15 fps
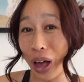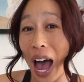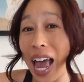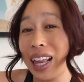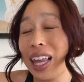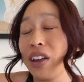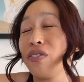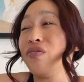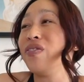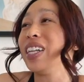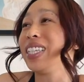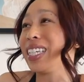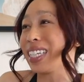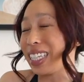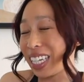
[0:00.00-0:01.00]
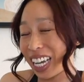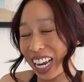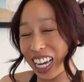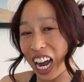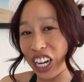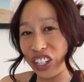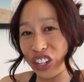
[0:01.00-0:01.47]
I physically
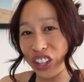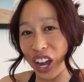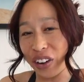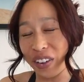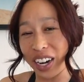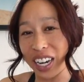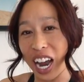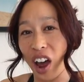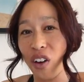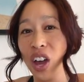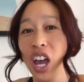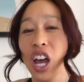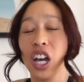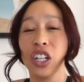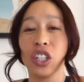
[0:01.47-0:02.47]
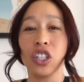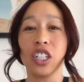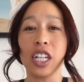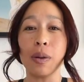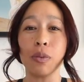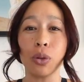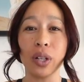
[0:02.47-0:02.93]
cannot do that right now. So
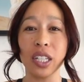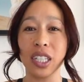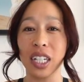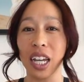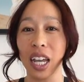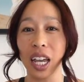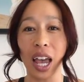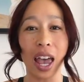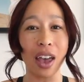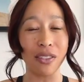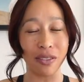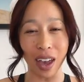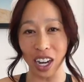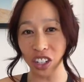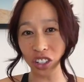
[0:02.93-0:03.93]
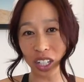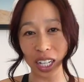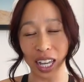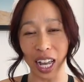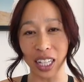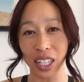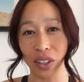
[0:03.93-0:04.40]
deep twisting eventually
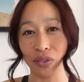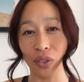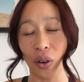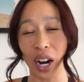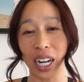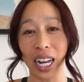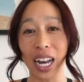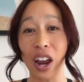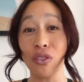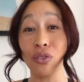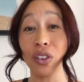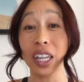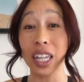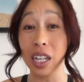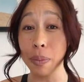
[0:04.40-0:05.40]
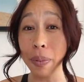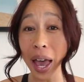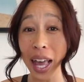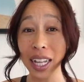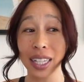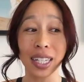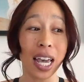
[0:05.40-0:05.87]
gets avoided. It really
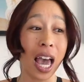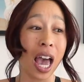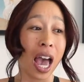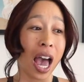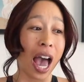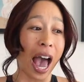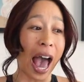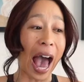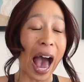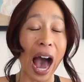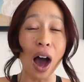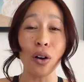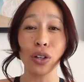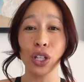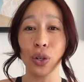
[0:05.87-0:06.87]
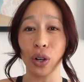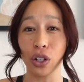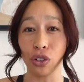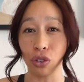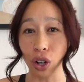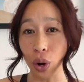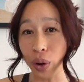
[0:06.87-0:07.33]
depends how you are
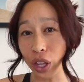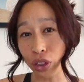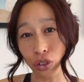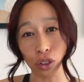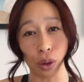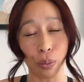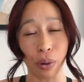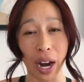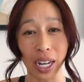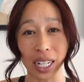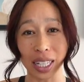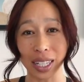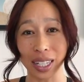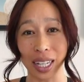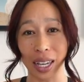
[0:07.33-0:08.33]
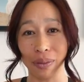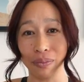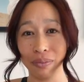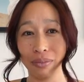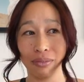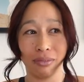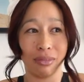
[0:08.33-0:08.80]
growing through the pregnancy.
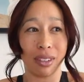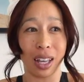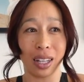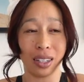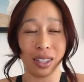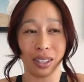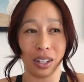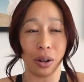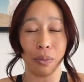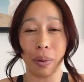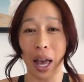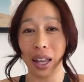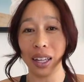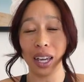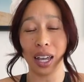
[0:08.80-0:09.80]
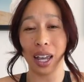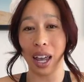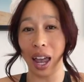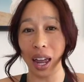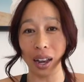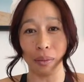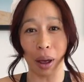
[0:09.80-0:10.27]
It's your belly
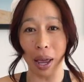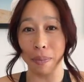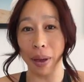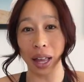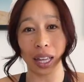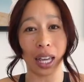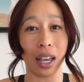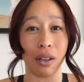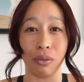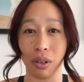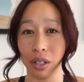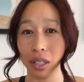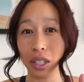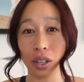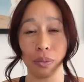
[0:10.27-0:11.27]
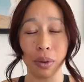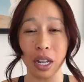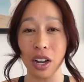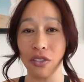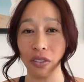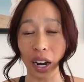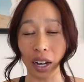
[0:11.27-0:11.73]
and my belly, it's gonna be
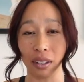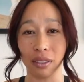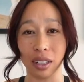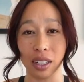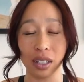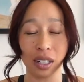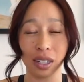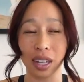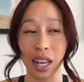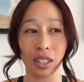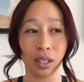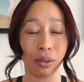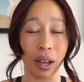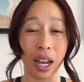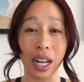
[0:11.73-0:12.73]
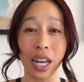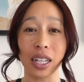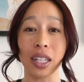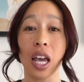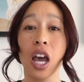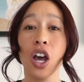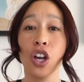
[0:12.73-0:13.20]
different. It's just, the way it is.
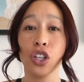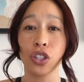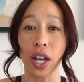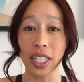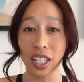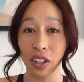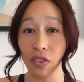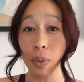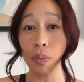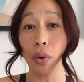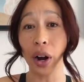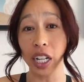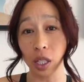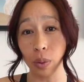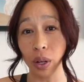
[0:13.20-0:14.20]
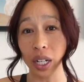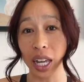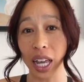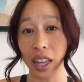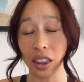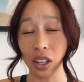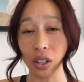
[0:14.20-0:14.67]
So at different points, we're gonna
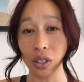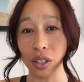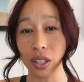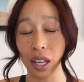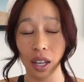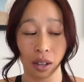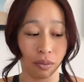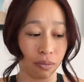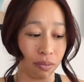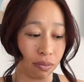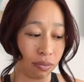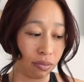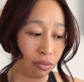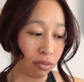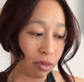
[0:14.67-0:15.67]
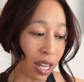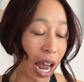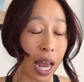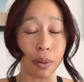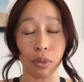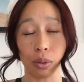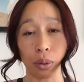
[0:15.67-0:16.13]
hit those
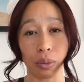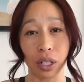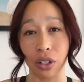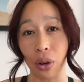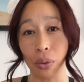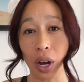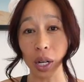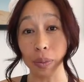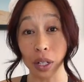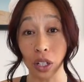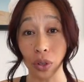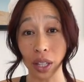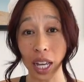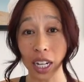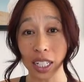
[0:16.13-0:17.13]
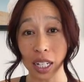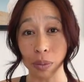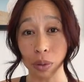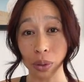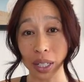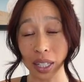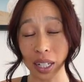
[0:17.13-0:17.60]
times where we don't wanna be doing that deep
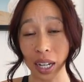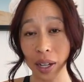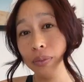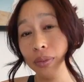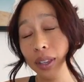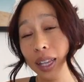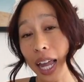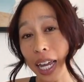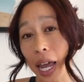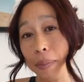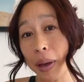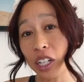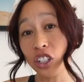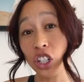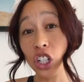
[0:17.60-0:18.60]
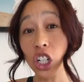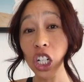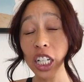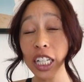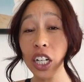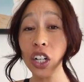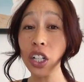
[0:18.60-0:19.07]
twisting. Like I mentioned
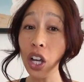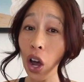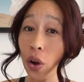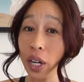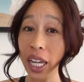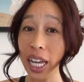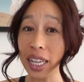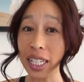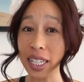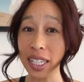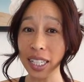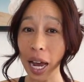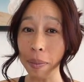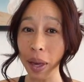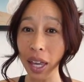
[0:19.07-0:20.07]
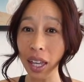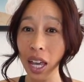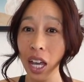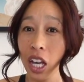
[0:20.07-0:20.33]
earlier, coning in the stomach.